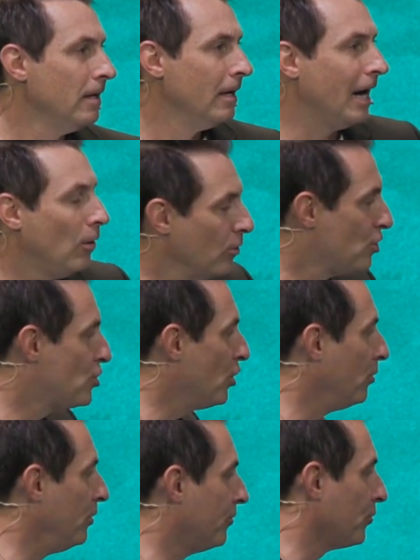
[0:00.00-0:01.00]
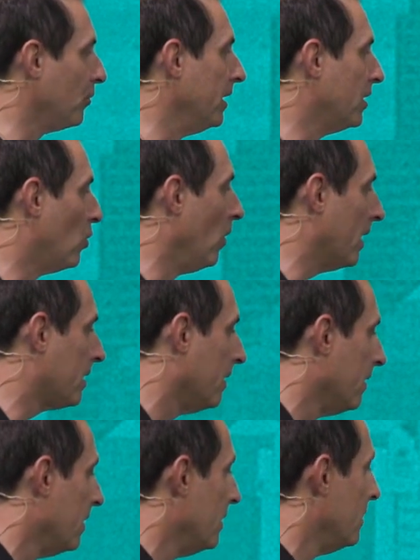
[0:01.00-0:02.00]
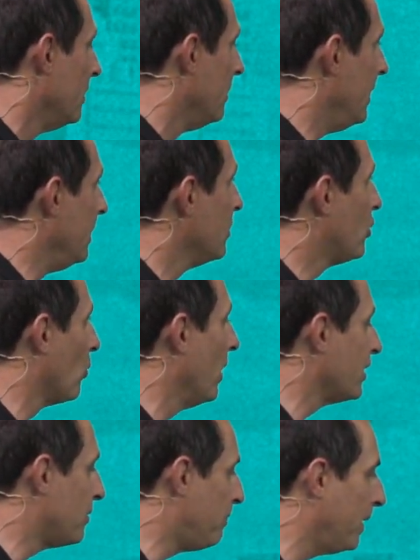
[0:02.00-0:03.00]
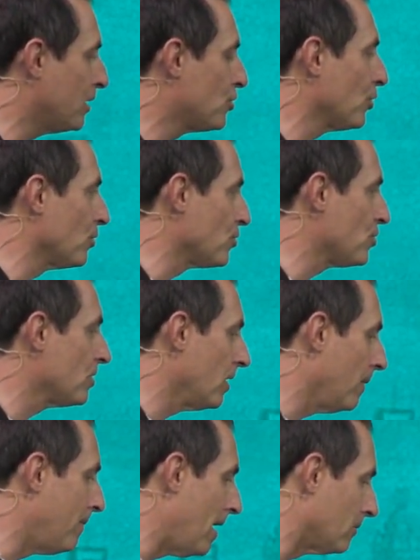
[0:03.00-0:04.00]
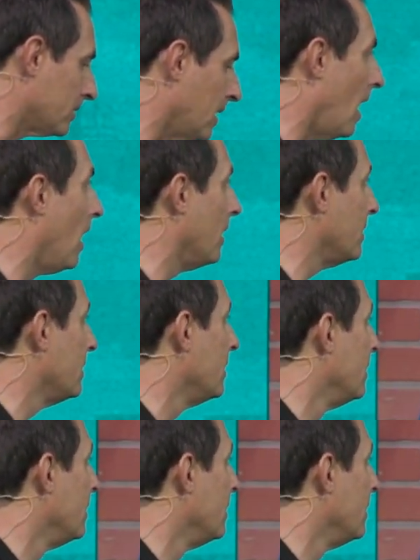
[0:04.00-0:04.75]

I want to show you three quick incorrect pictures about God